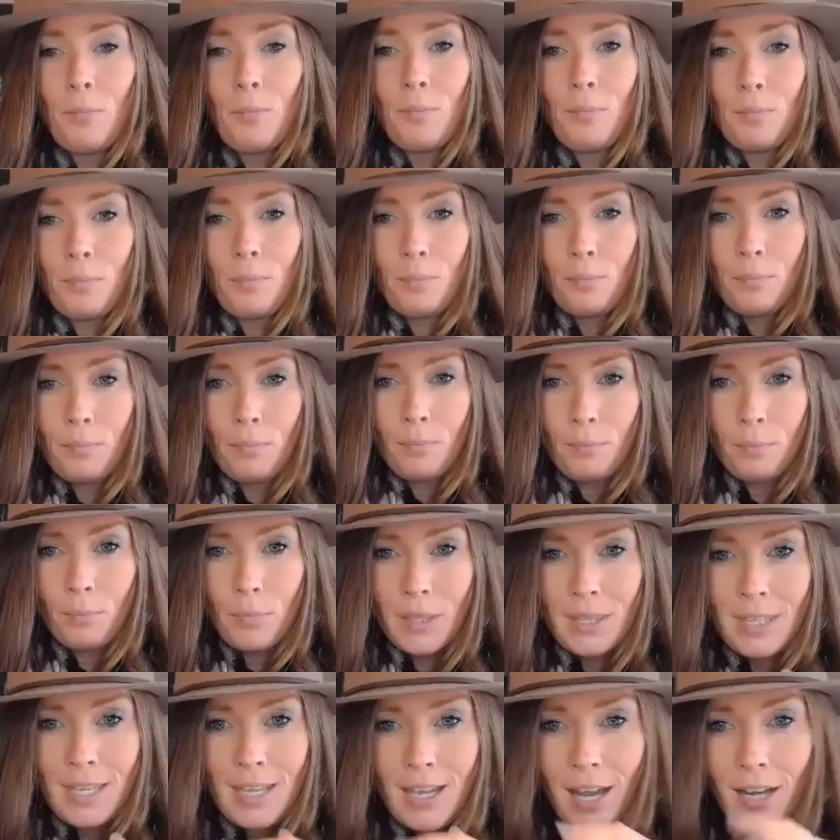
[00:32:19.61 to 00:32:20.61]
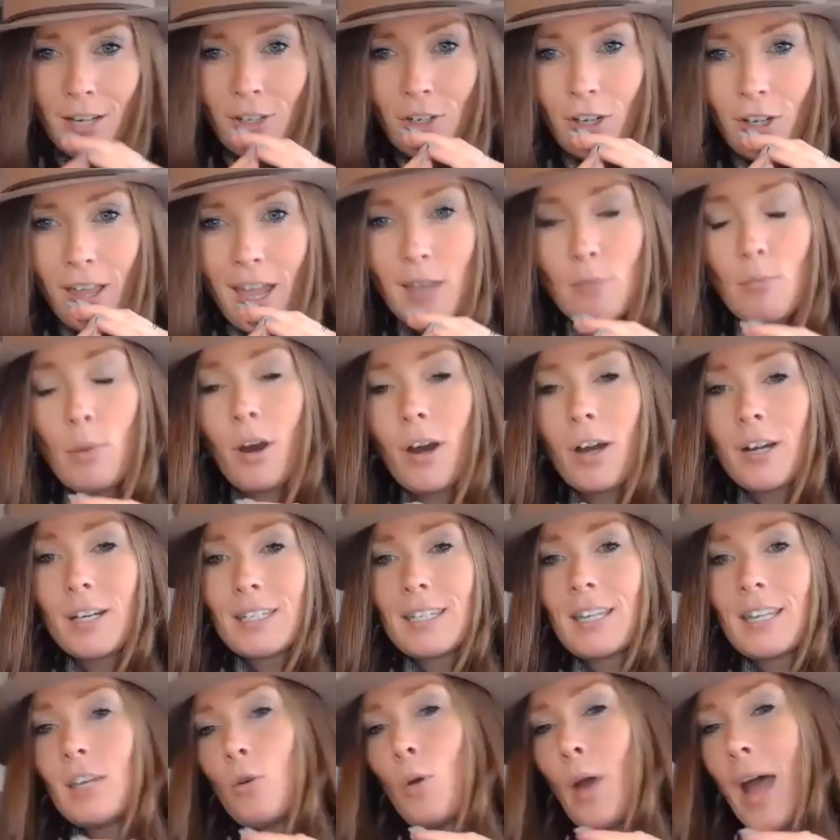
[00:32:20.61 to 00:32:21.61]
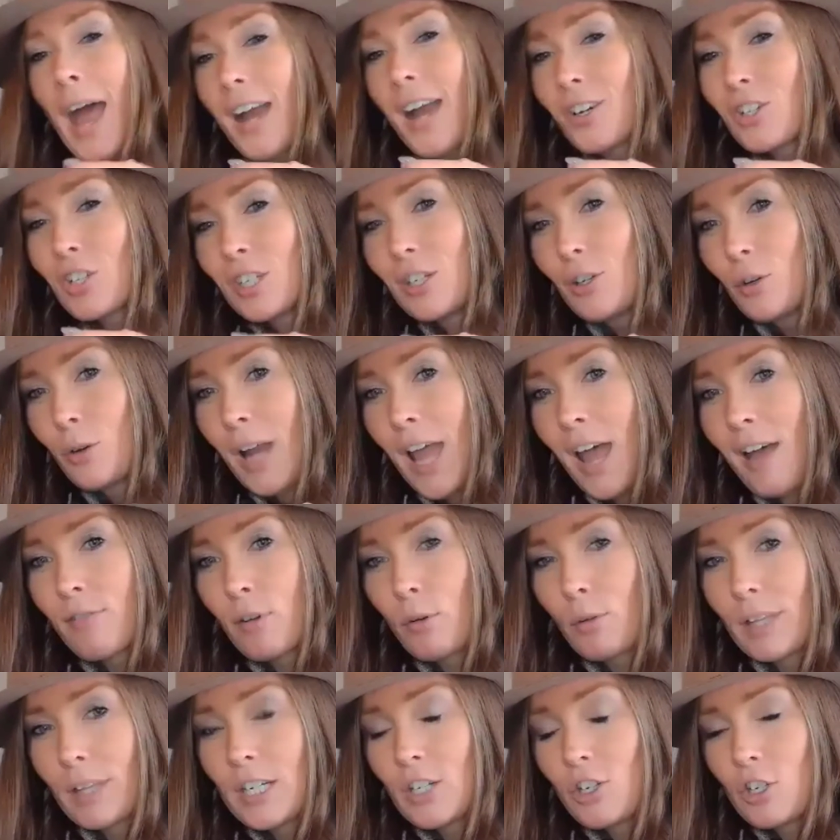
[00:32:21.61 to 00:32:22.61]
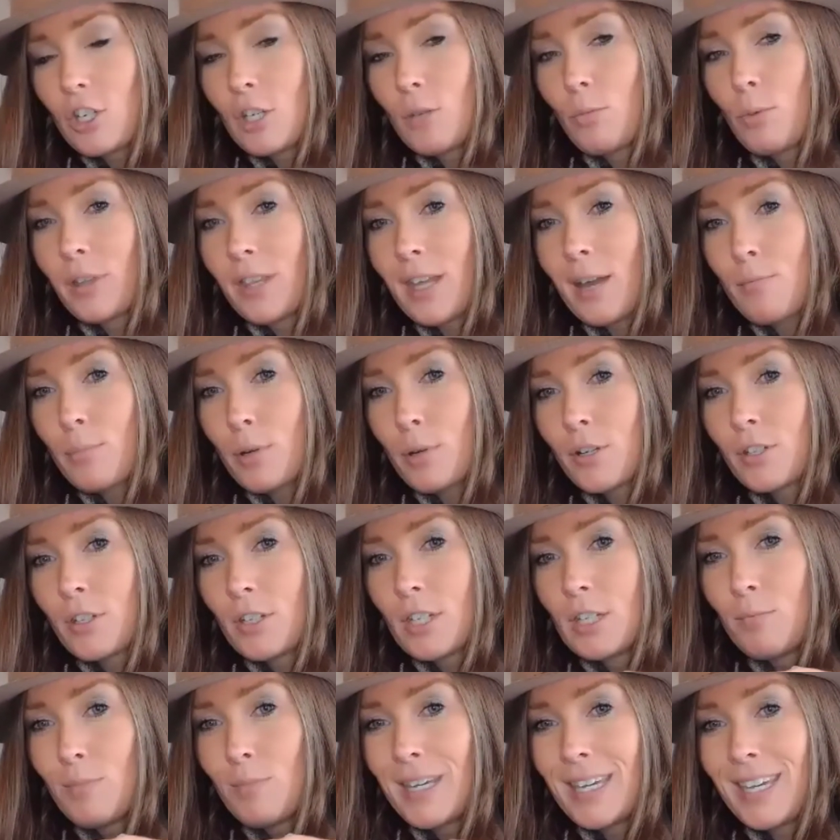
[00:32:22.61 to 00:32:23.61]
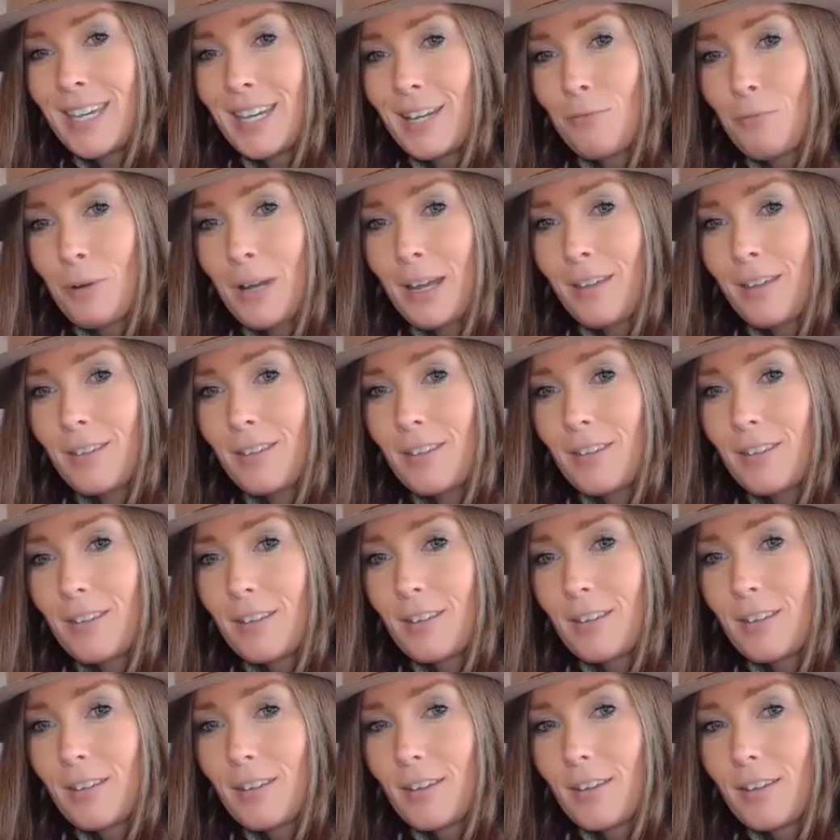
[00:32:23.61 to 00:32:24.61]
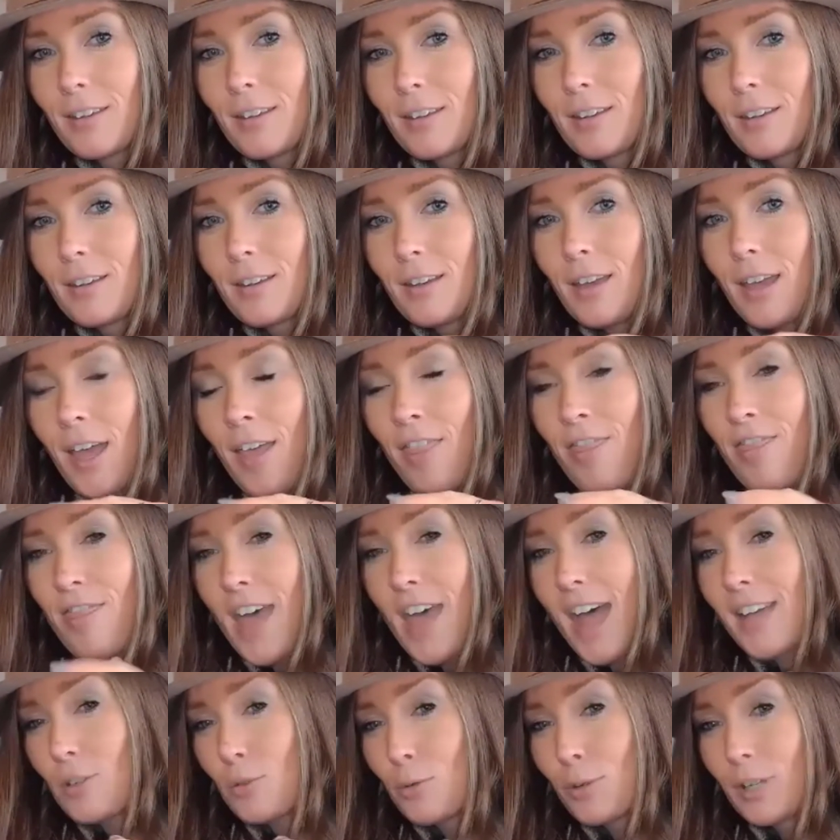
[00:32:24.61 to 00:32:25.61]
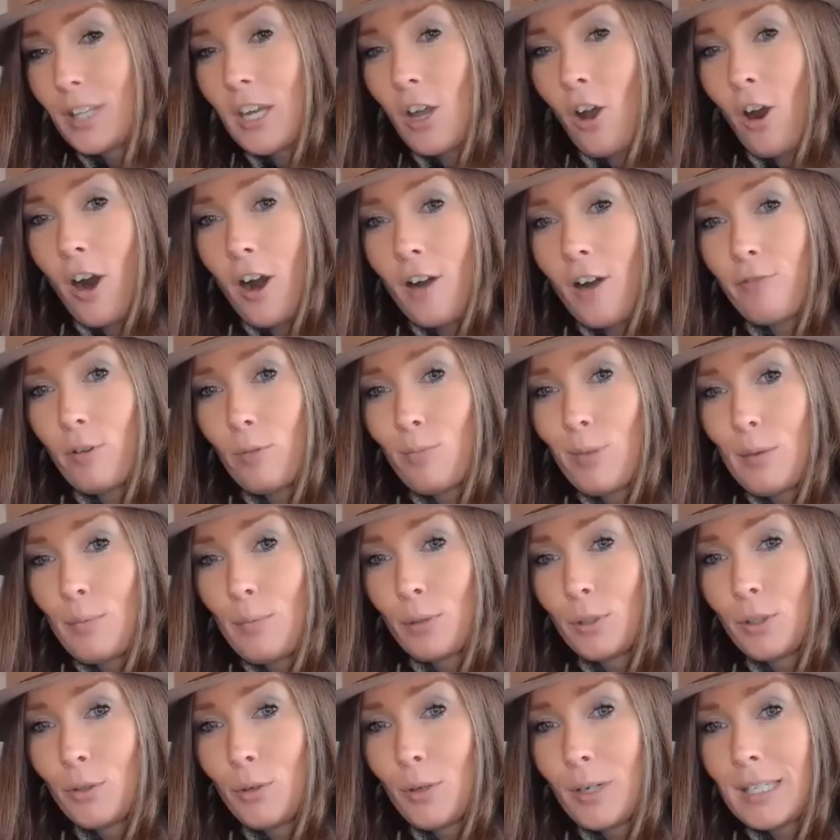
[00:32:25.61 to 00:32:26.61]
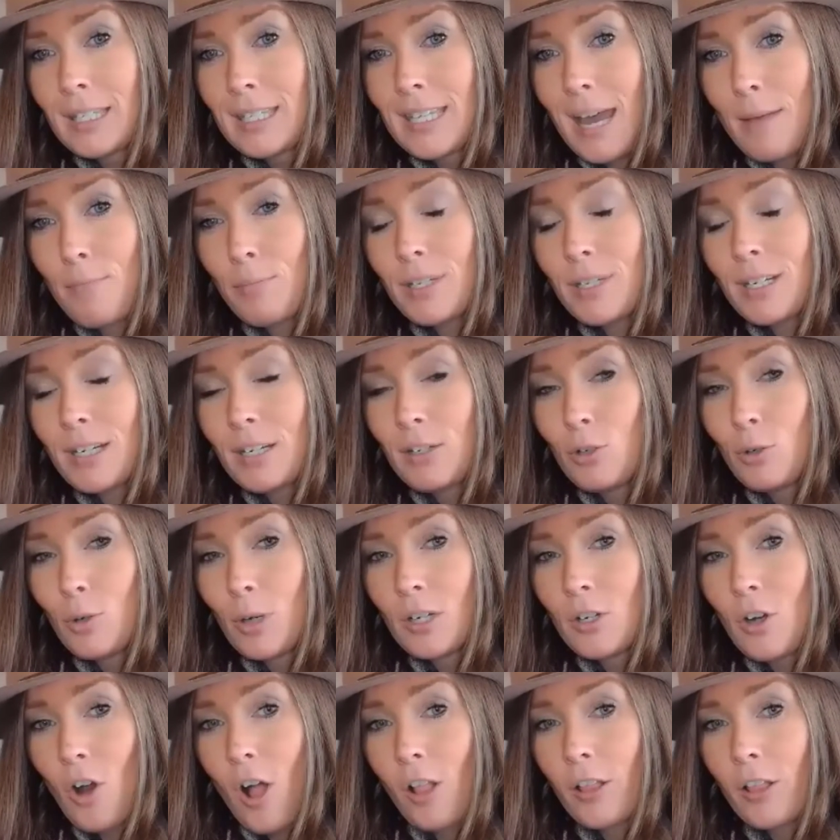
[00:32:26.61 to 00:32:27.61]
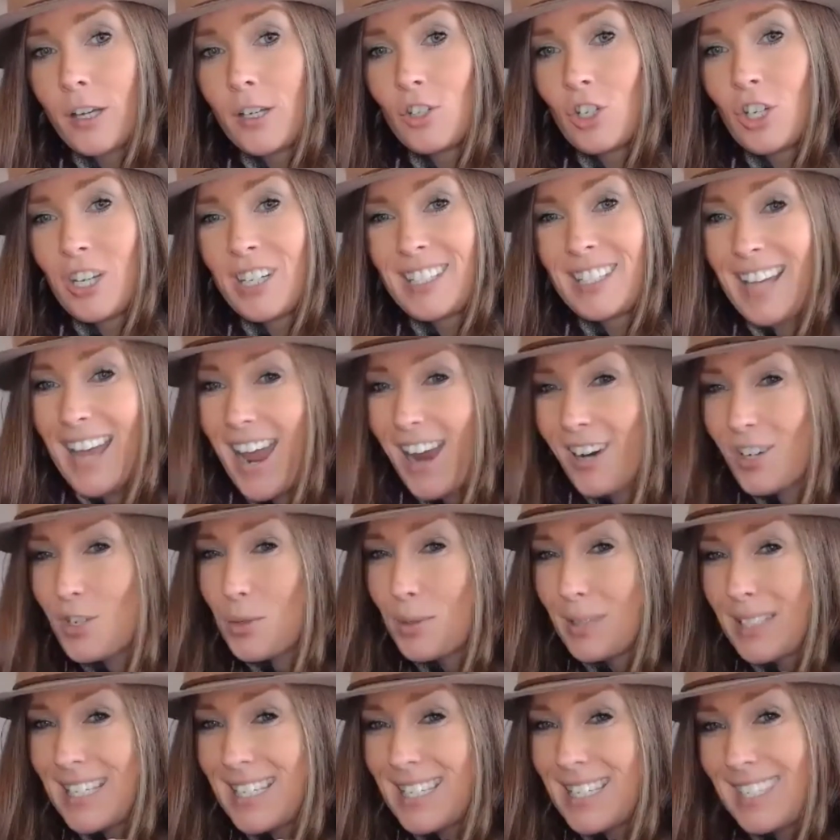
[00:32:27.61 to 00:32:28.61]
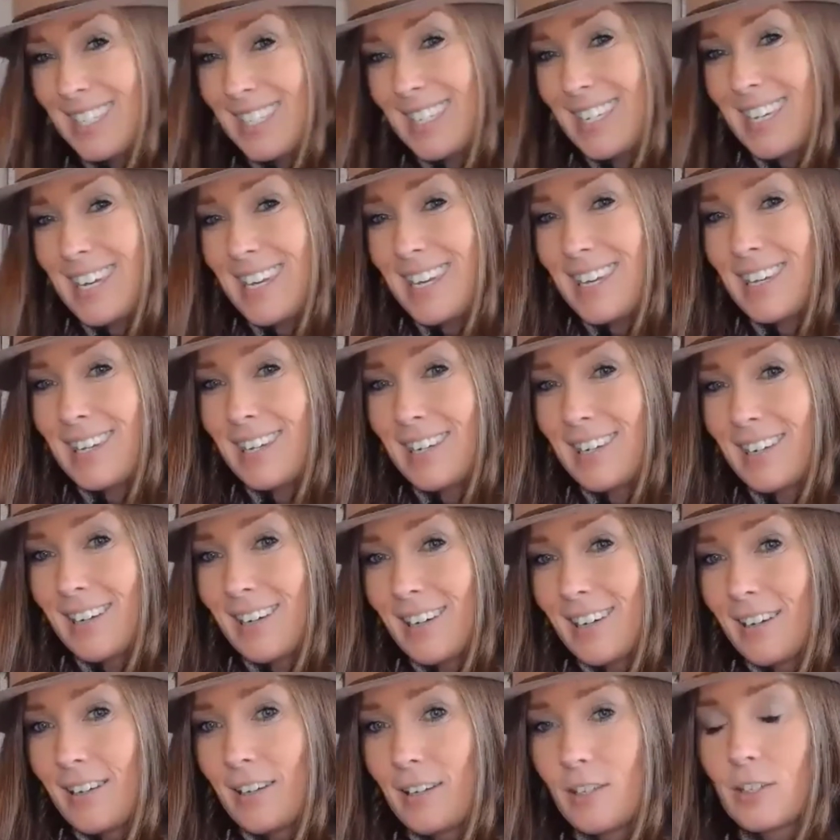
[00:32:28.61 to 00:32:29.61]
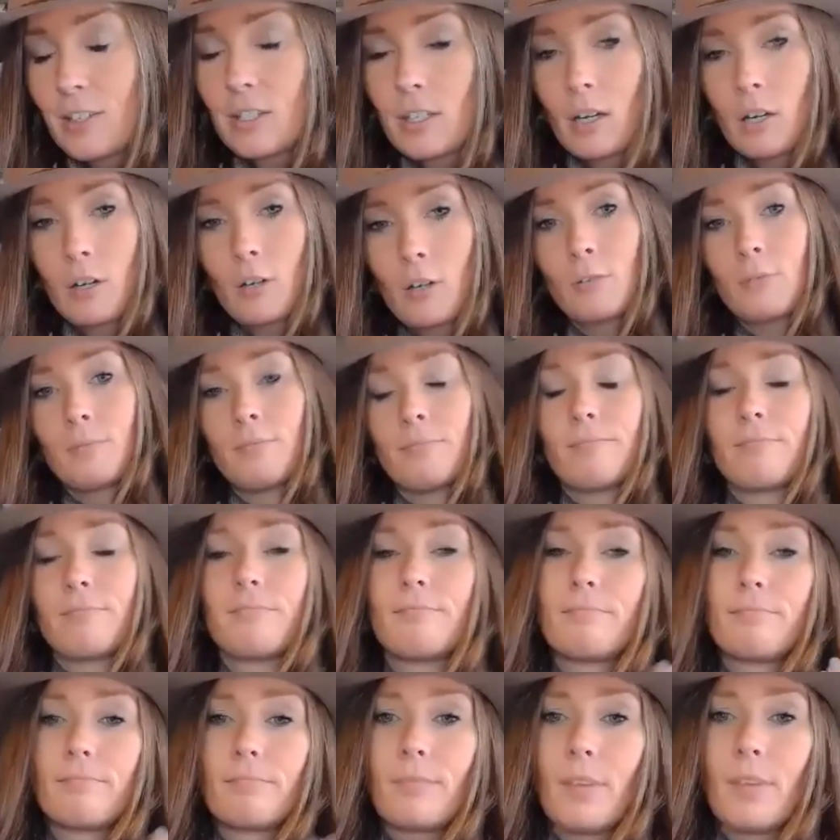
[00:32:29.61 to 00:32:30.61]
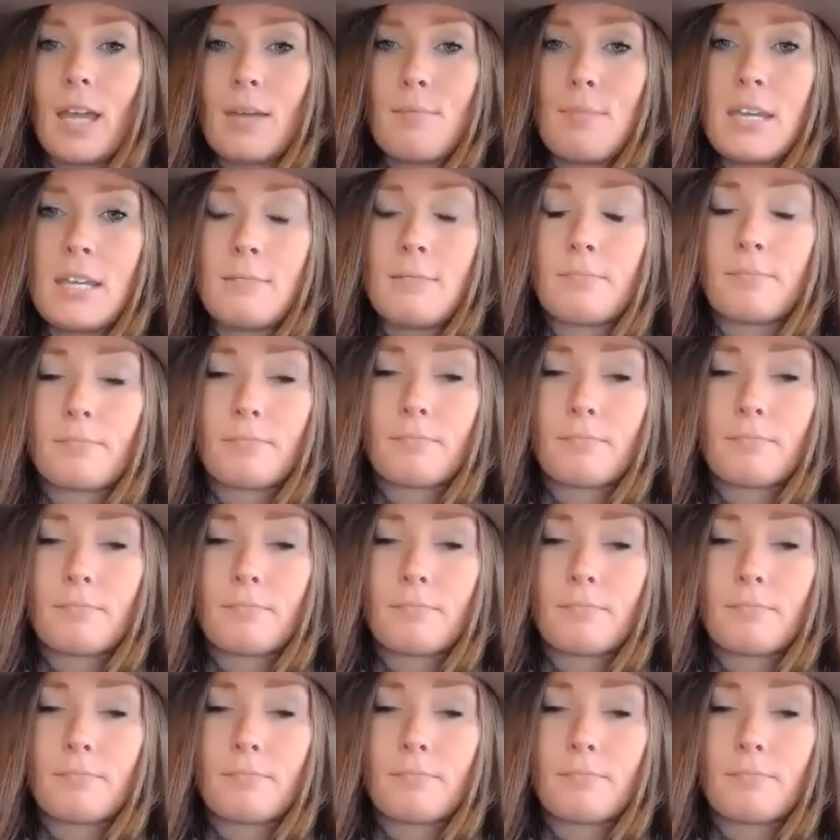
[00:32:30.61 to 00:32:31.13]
Right. But the underlying part is that you actually don't have a relationship with that person to begin with. Mm. And that's really hard for people to accept and to acknowledge and to actually see. Right. So I mean,